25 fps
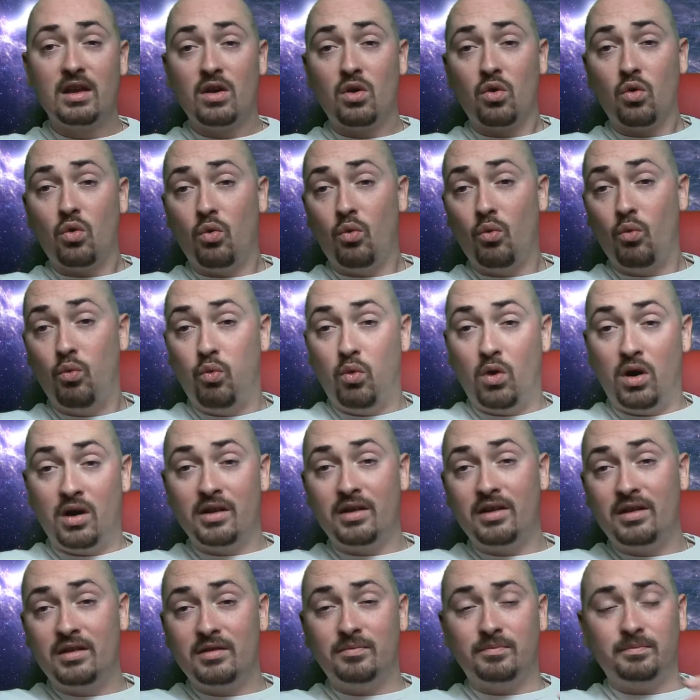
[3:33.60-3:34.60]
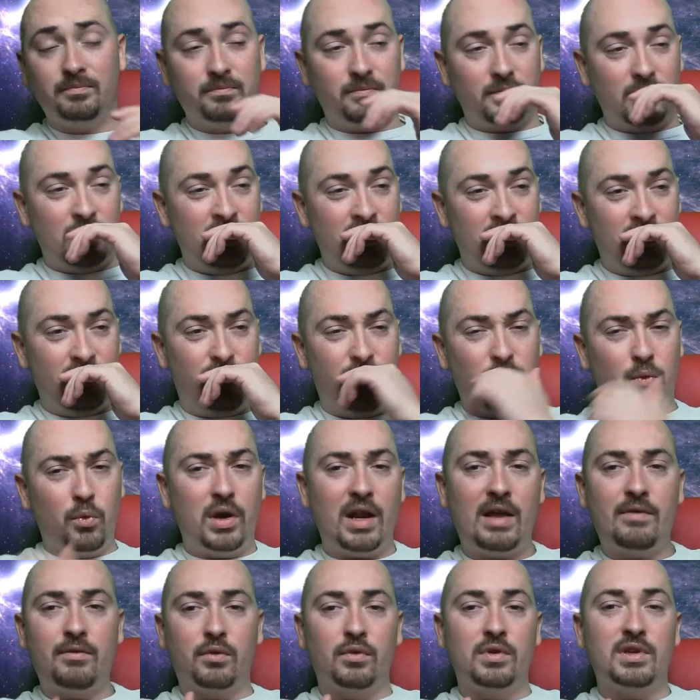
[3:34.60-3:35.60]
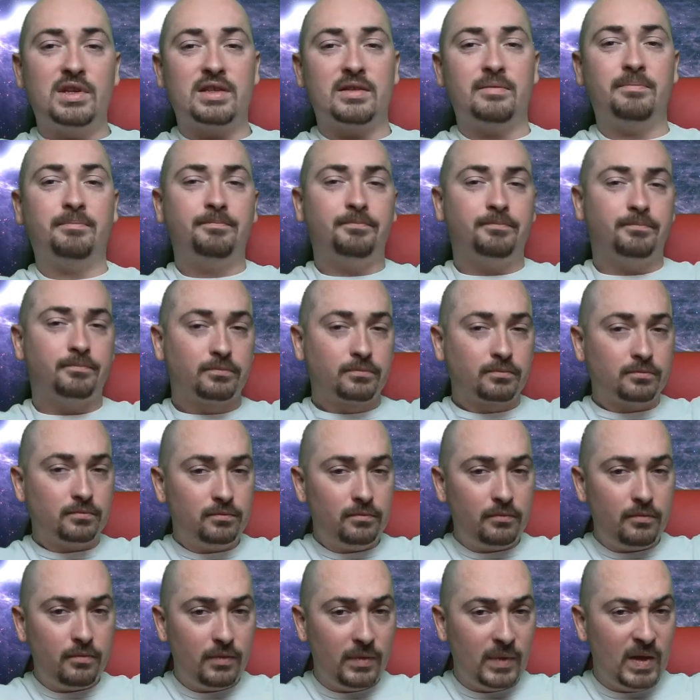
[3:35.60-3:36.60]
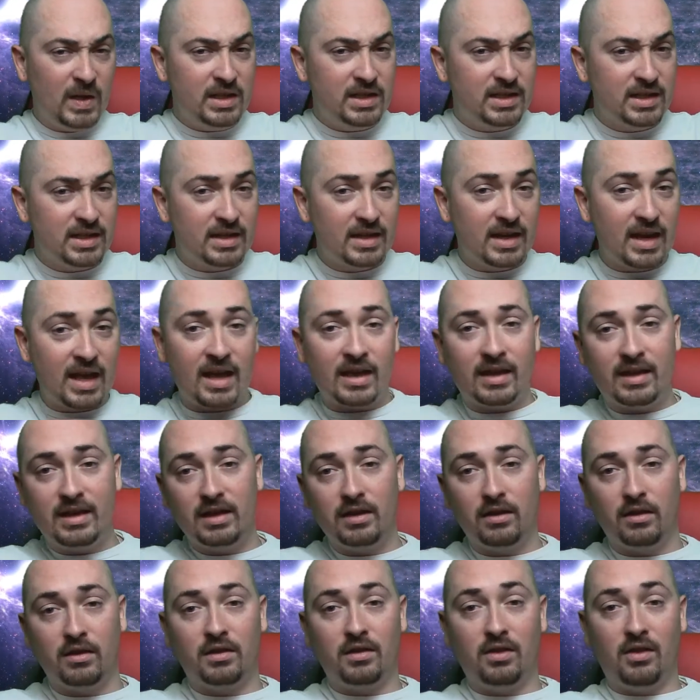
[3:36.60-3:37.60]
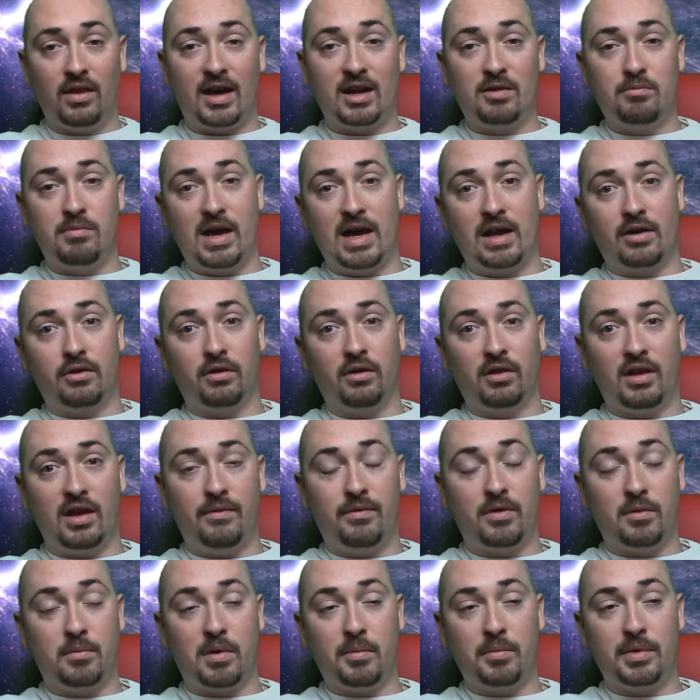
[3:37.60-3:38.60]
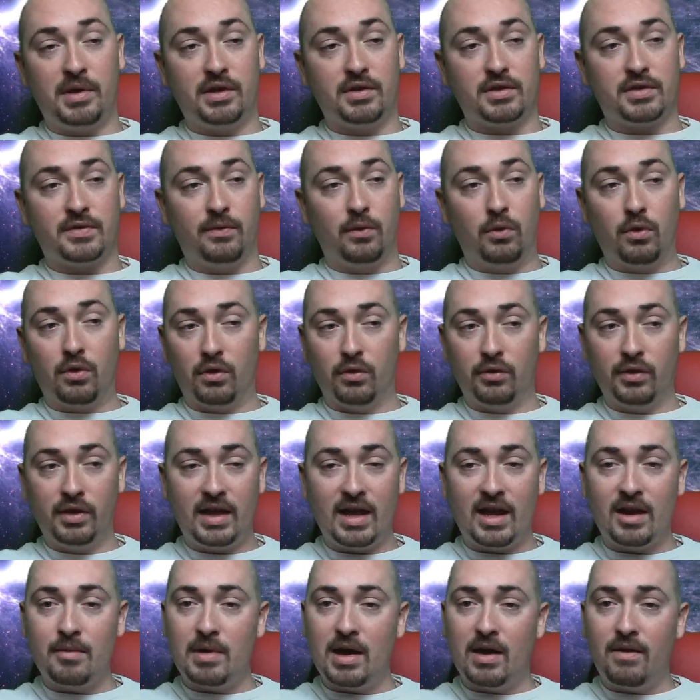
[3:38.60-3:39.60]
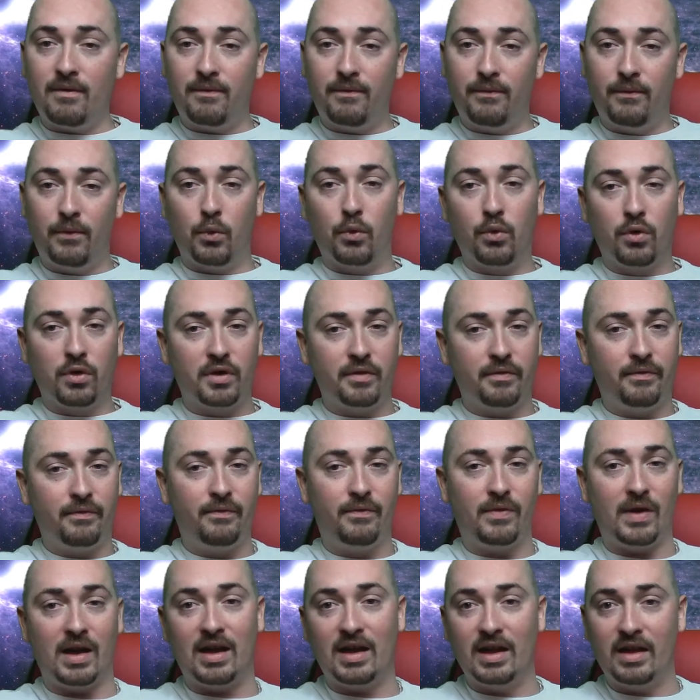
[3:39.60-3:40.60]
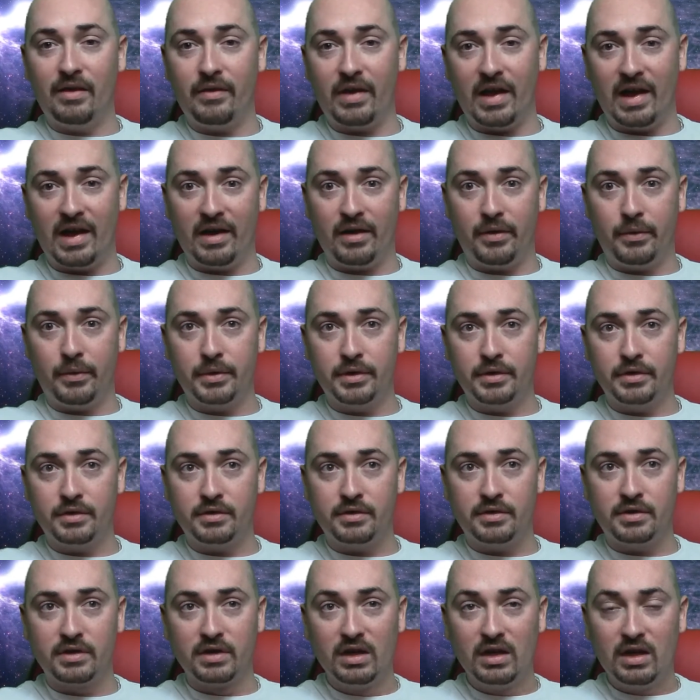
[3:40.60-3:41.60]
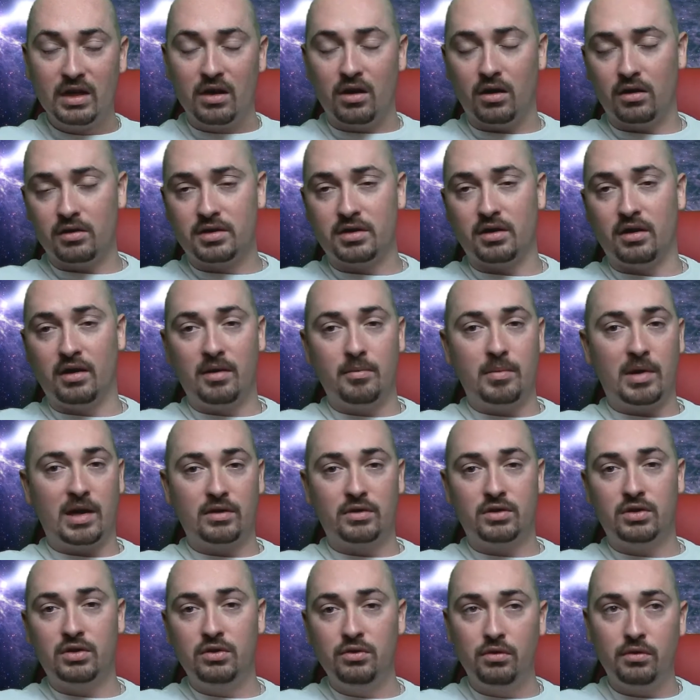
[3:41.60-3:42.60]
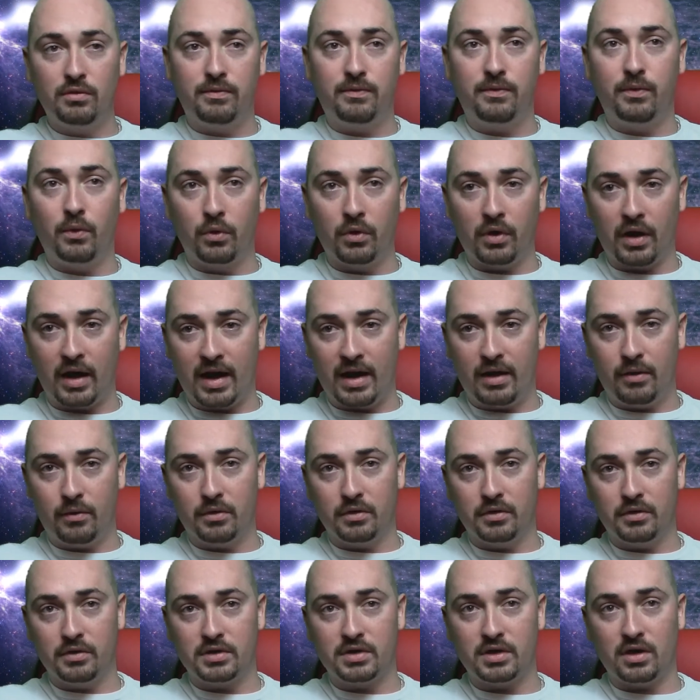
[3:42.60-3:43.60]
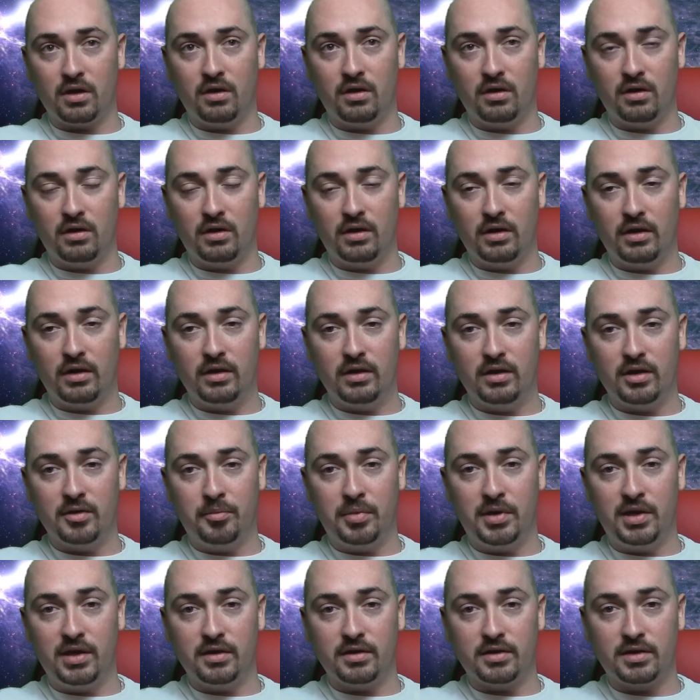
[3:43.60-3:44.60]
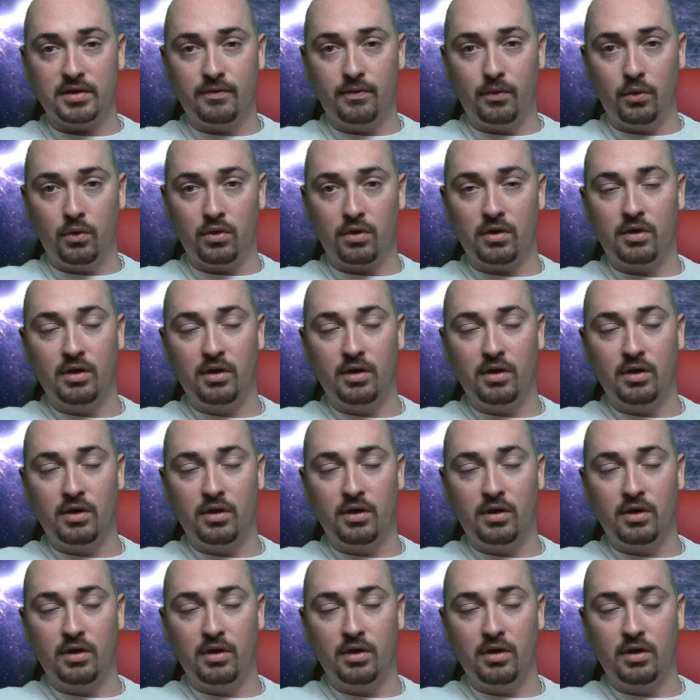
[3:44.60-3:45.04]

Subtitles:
One, for whatever reason, it did not get a lot of battery life on my PS4. It only got about 4 to 5 hours, or sorry, about 2 to 4 hours on the PS4,